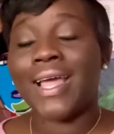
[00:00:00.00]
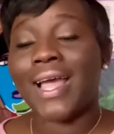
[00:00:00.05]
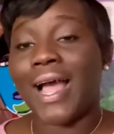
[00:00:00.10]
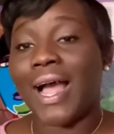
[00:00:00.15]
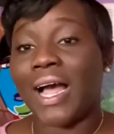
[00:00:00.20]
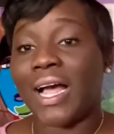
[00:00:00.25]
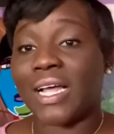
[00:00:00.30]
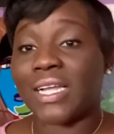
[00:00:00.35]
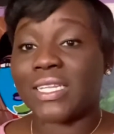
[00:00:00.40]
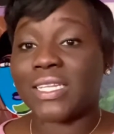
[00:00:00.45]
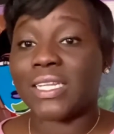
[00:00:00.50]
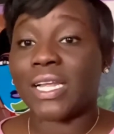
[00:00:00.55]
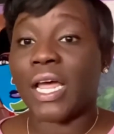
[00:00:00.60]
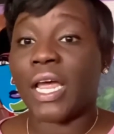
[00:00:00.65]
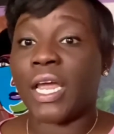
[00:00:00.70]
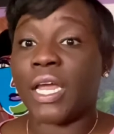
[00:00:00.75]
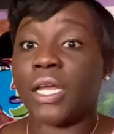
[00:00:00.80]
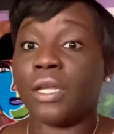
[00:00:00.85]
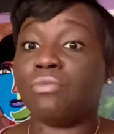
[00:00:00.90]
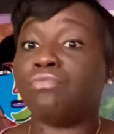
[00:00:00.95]
I
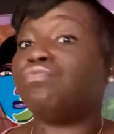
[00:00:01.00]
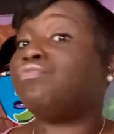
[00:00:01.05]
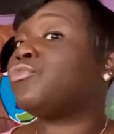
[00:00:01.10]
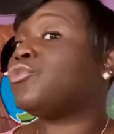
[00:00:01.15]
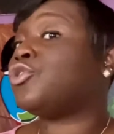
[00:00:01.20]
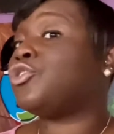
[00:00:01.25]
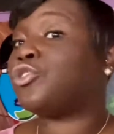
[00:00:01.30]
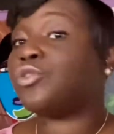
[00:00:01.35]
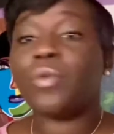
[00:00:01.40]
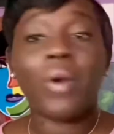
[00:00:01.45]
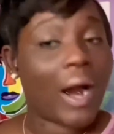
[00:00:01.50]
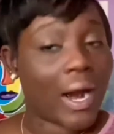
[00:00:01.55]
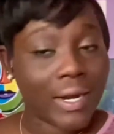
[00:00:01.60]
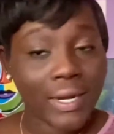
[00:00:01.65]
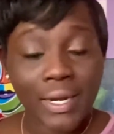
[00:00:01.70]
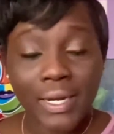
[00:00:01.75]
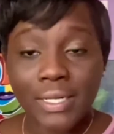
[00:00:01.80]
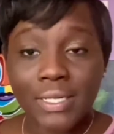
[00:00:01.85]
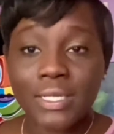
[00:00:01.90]
say try it.